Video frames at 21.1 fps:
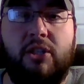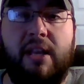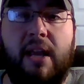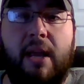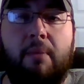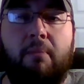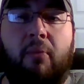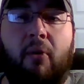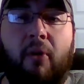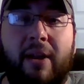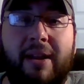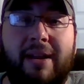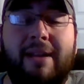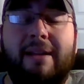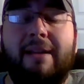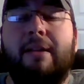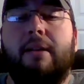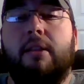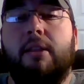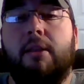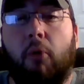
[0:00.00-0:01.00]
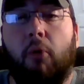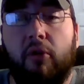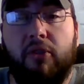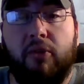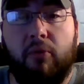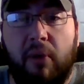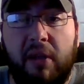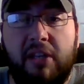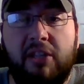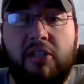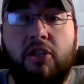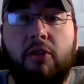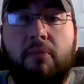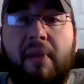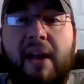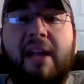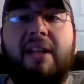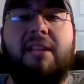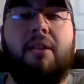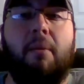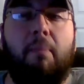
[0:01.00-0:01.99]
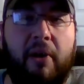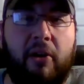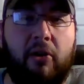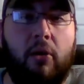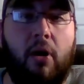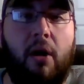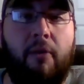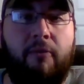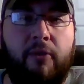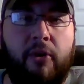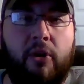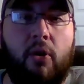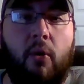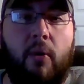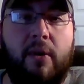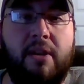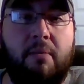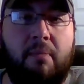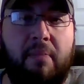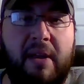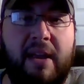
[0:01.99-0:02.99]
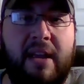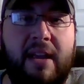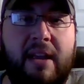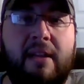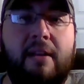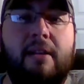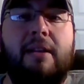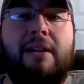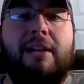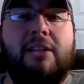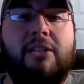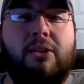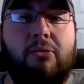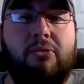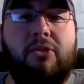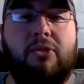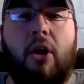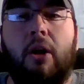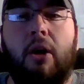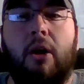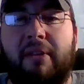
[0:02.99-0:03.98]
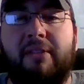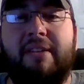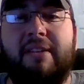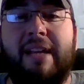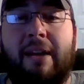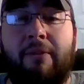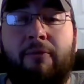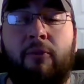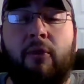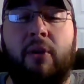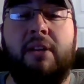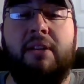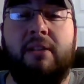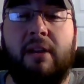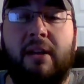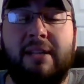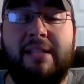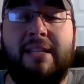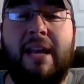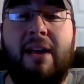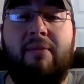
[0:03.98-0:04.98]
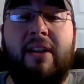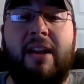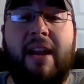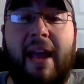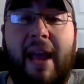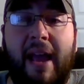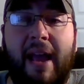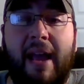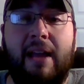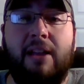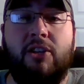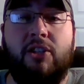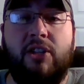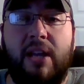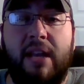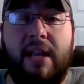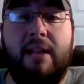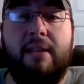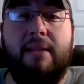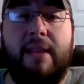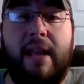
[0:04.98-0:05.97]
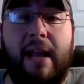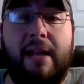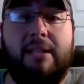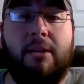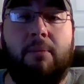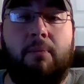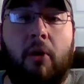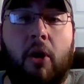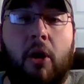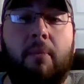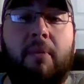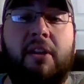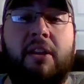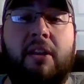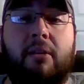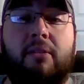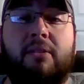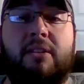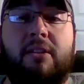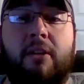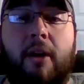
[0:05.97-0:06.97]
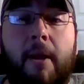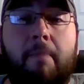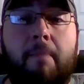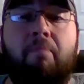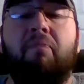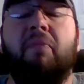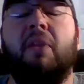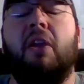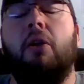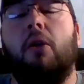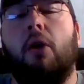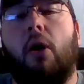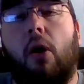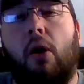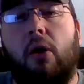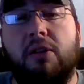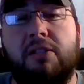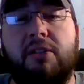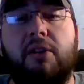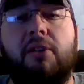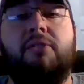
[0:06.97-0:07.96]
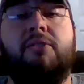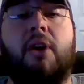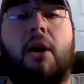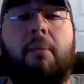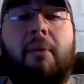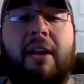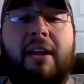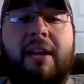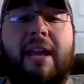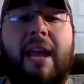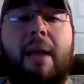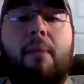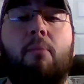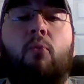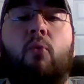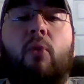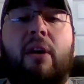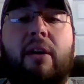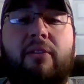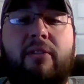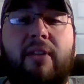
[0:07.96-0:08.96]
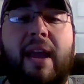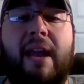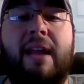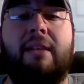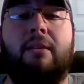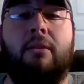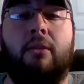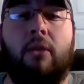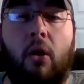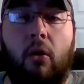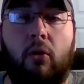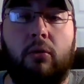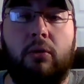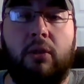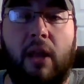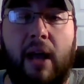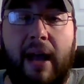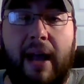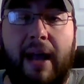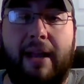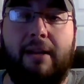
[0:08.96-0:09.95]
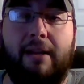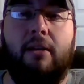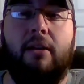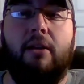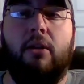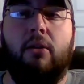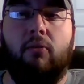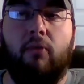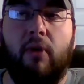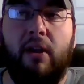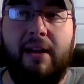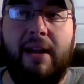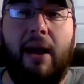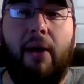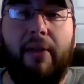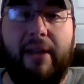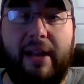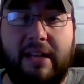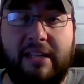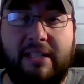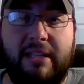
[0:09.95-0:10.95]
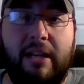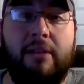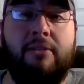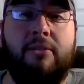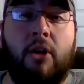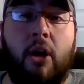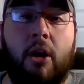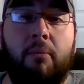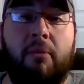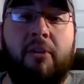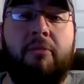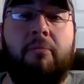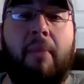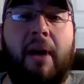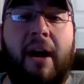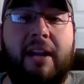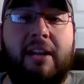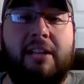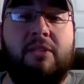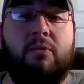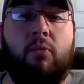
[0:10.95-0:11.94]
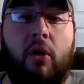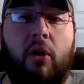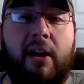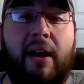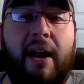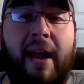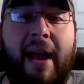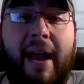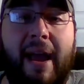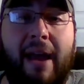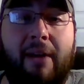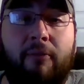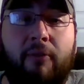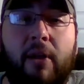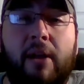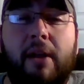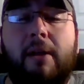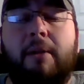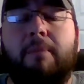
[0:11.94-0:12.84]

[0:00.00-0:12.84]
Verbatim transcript: standpoint, the more threes you make, the better off you're going to be. So Dartmouth definitely does have an edge in that department here tonight. Also, you talk about a game with a low line. Right now, like I said, Dartmouth minus one and a half.